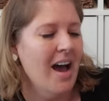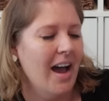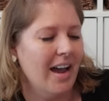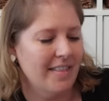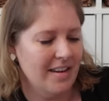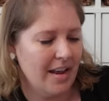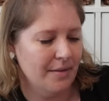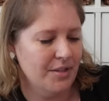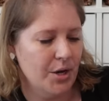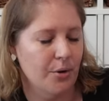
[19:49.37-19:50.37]
I got the
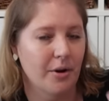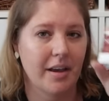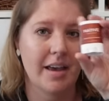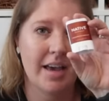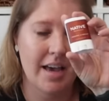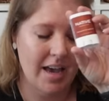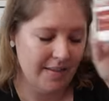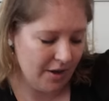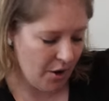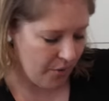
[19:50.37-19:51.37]
native deodorant in
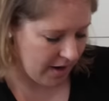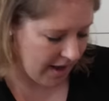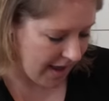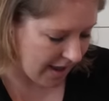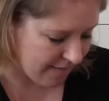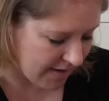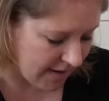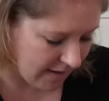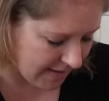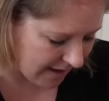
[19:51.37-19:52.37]
the coconut and
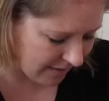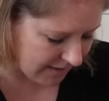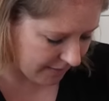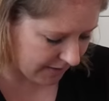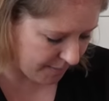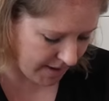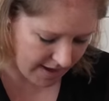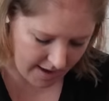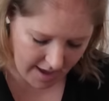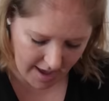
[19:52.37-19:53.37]
vanilla. That'll definitely
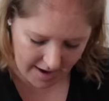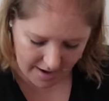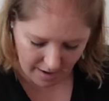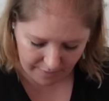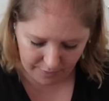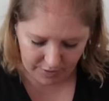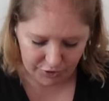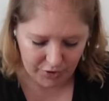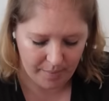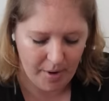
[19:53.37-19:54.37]
be enough for the
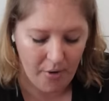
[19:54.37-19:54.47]
trip.